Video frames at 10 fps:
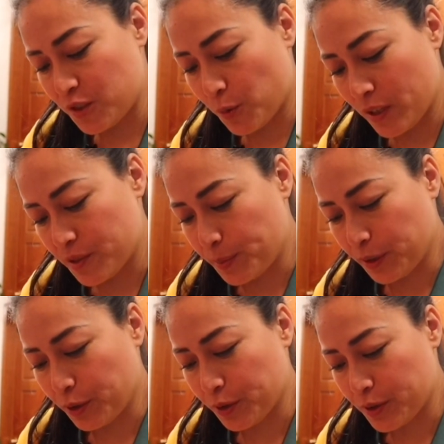ones
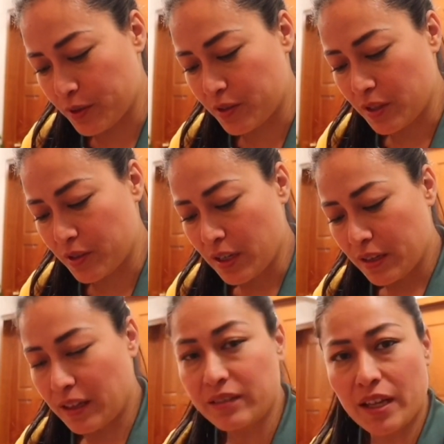because
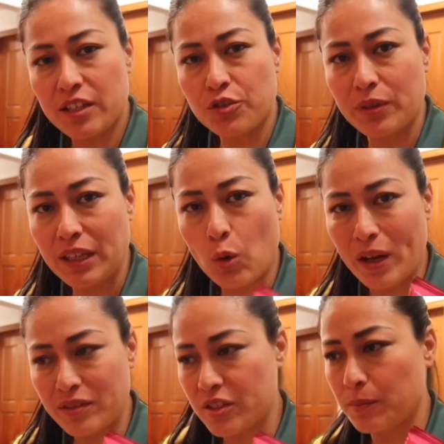they taste really quite
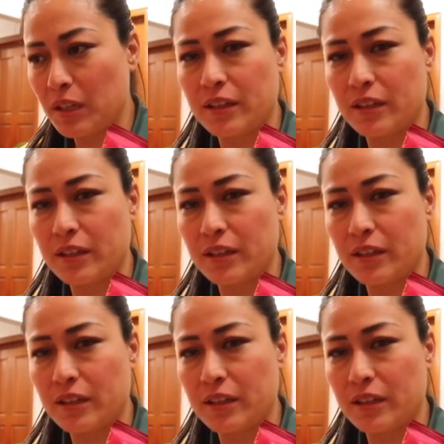similar